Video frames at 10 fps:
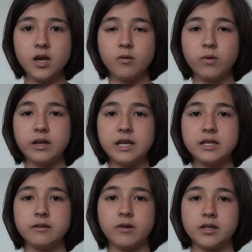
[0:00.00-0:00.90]
One
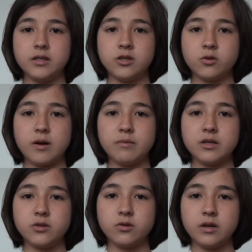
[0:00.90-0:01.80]
leading writer described my
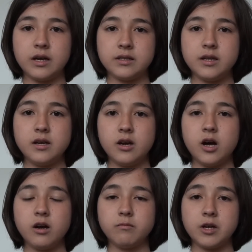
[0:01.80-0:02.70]
story as
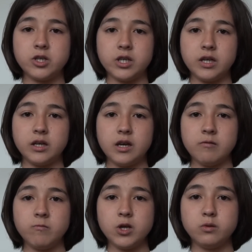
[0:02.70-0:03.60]
heart-wrenching
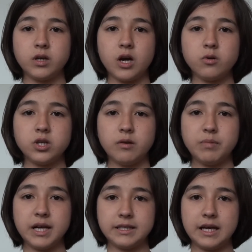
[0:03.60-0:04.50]
and rich with culture and
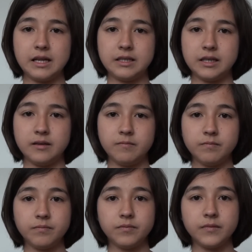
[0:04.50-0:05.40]
personality.
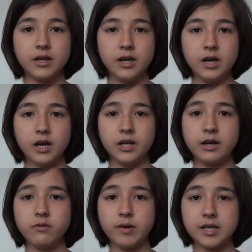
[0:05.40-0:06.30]

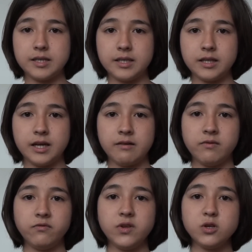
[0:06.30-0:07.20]
Another writer said that I've
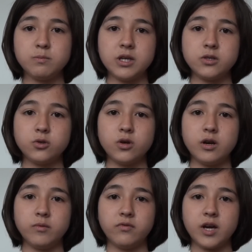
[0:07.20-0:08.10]
infused my
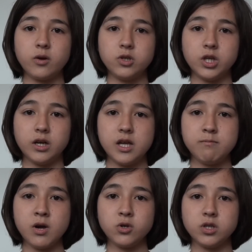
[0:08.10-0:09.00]
story with culture,
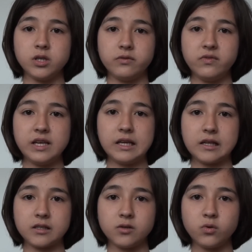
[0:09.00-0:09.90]
emotions,
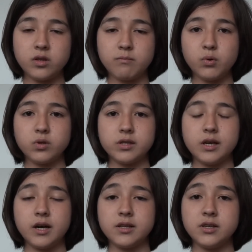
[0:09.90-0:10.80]
feelings, and all the important
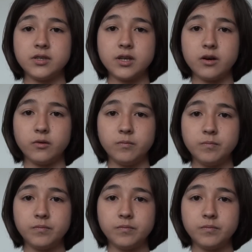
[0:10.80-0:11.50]
heart and soul.